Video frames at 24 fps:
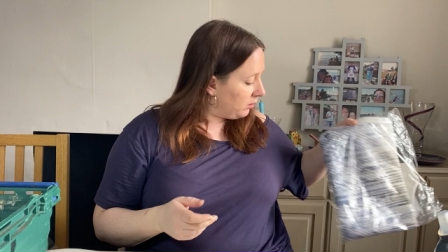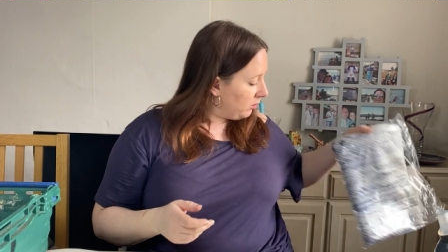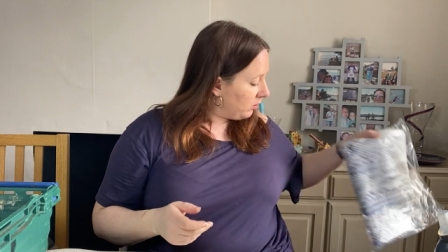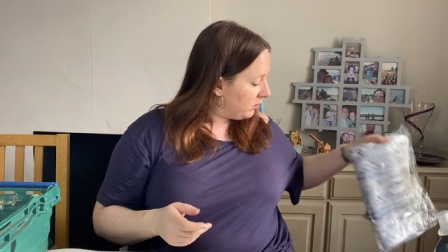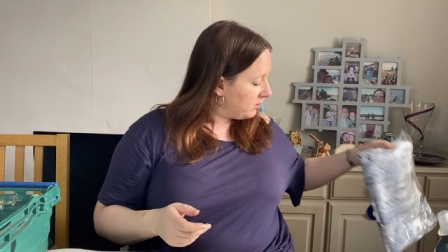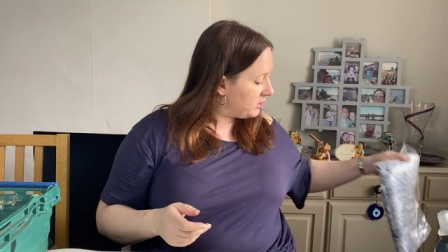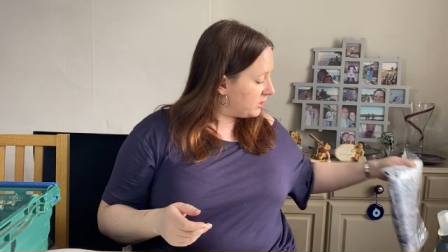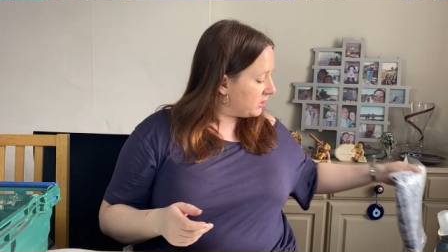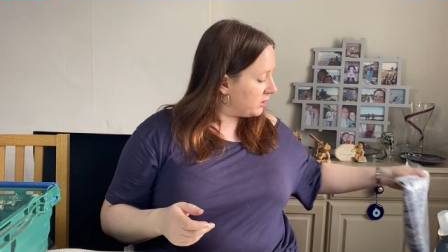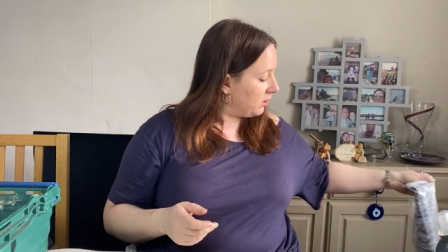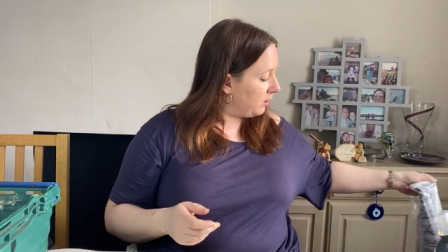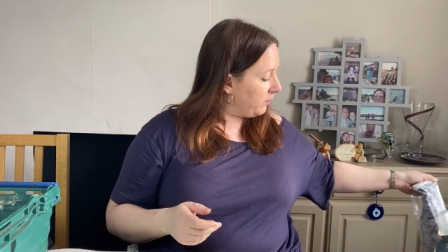
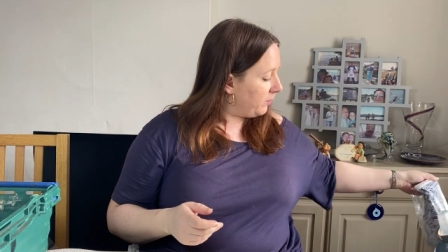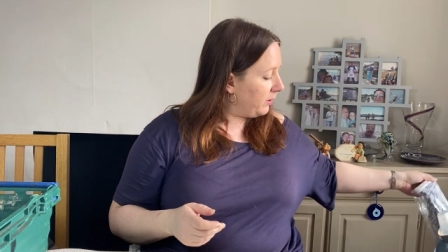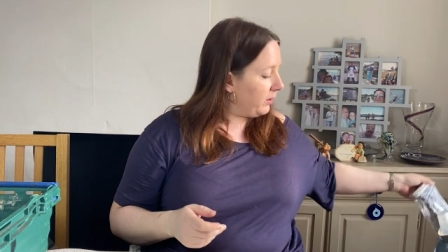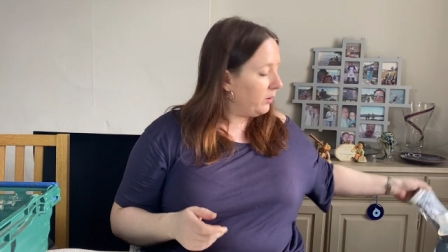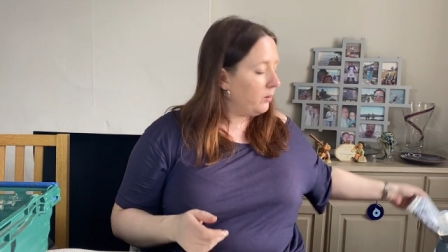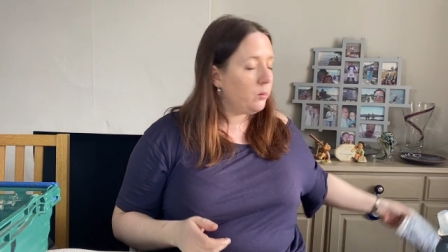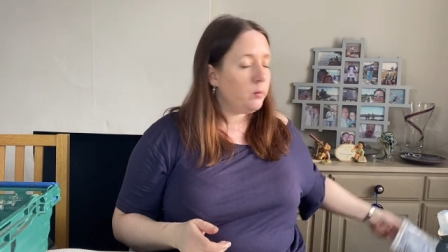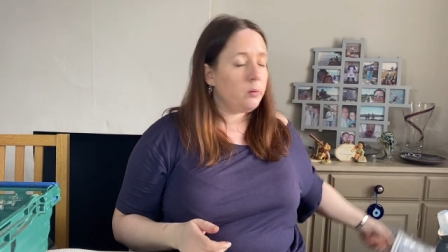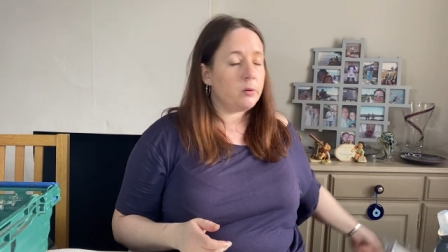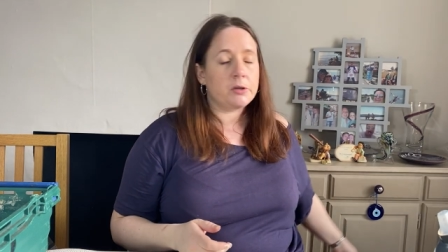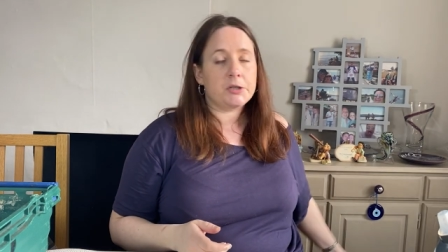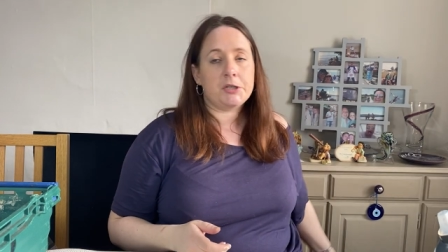99p
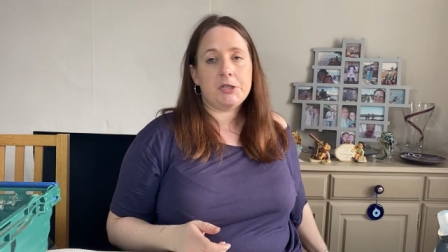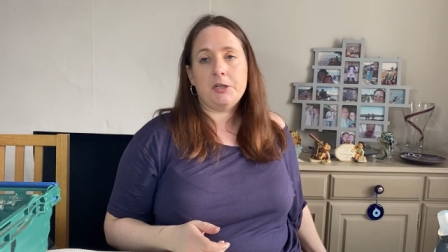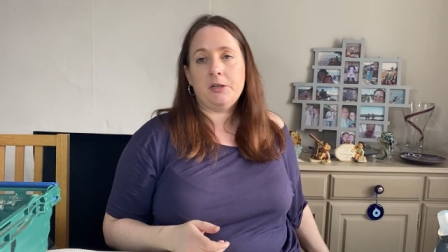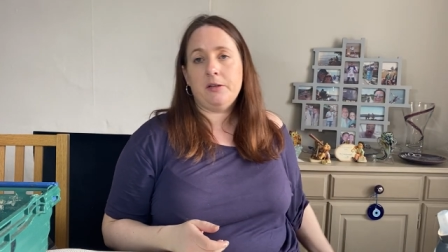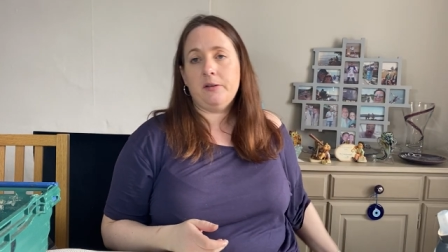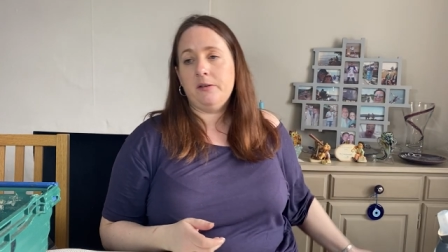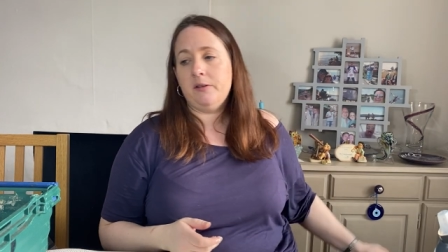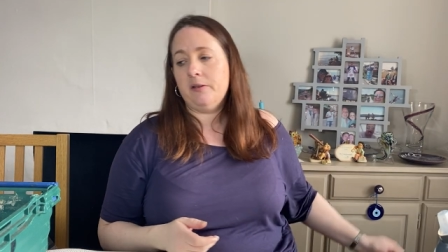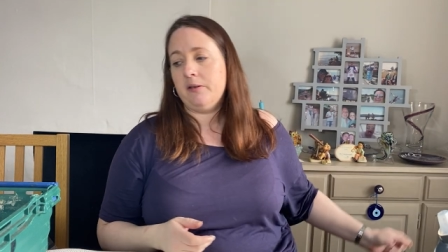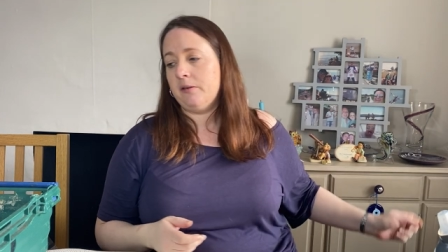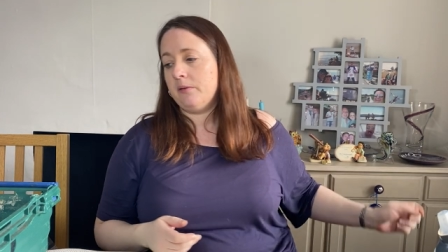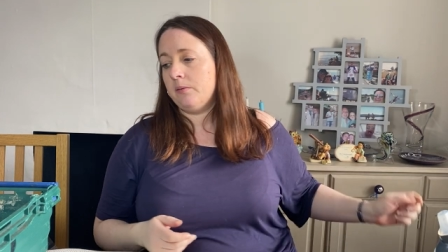
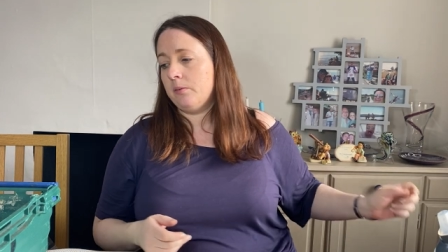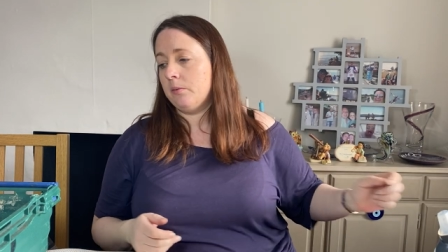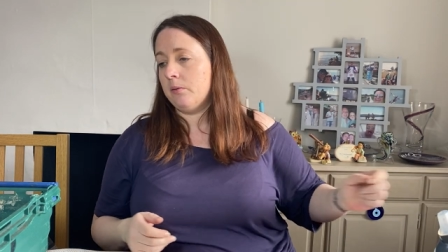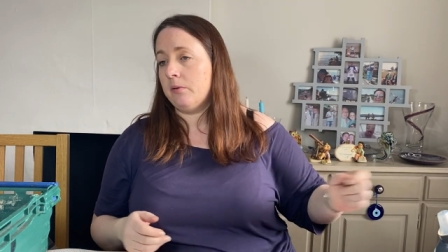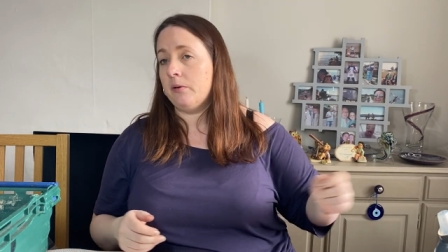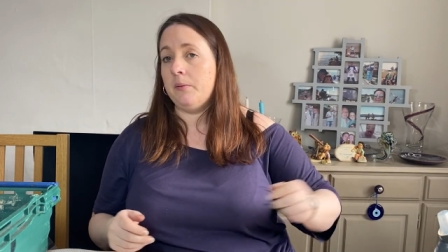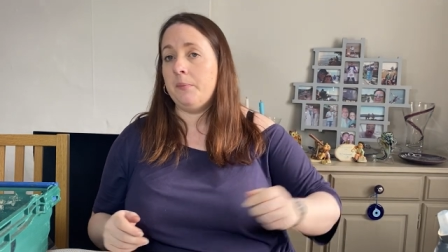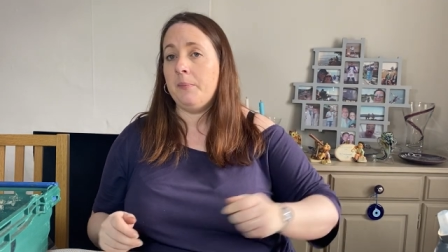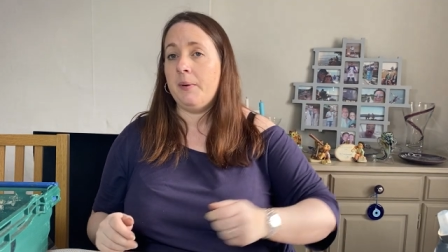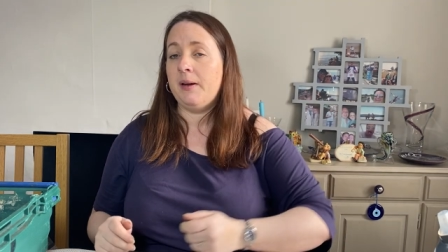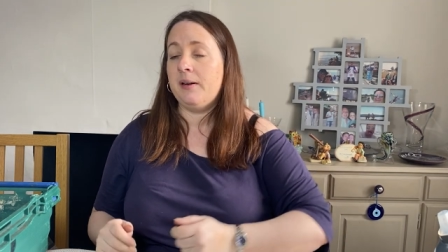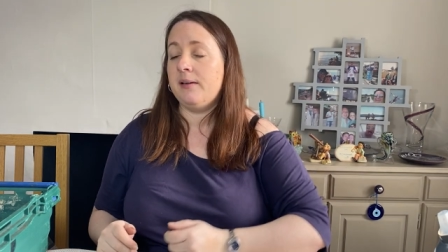auctions
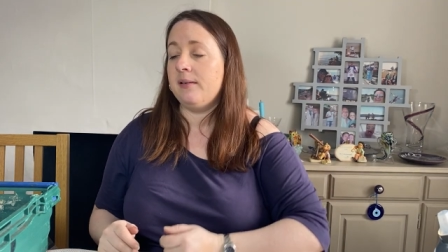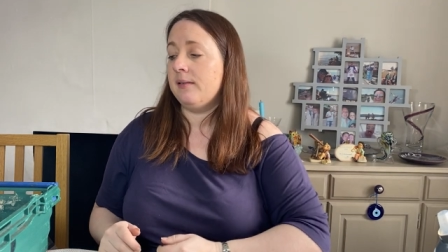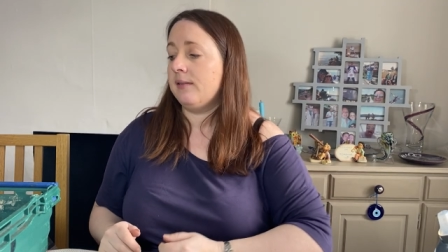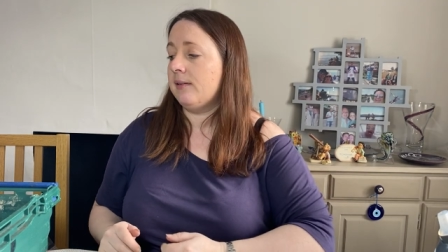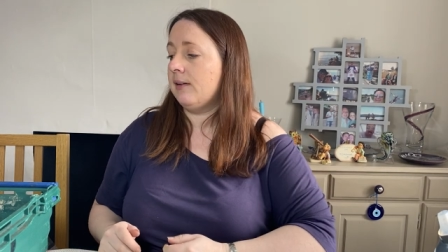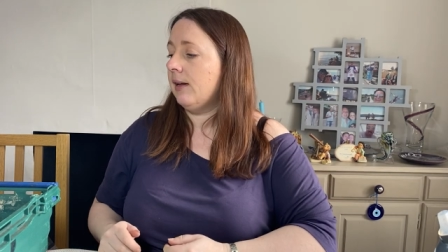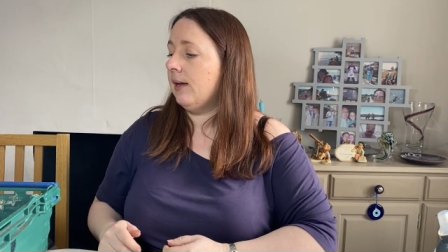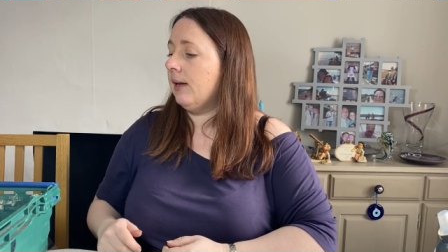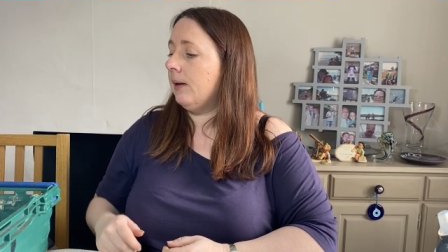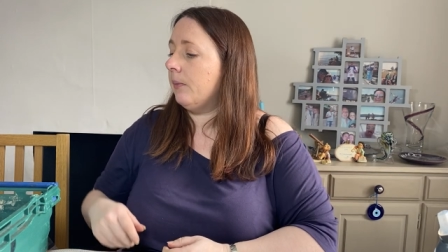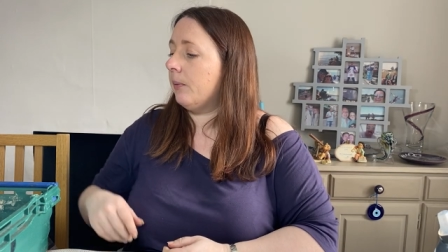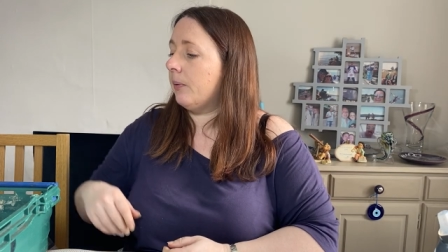were in bed
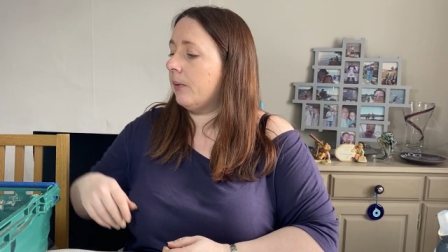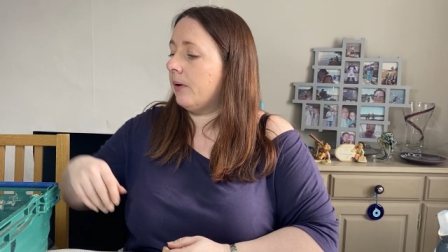asleep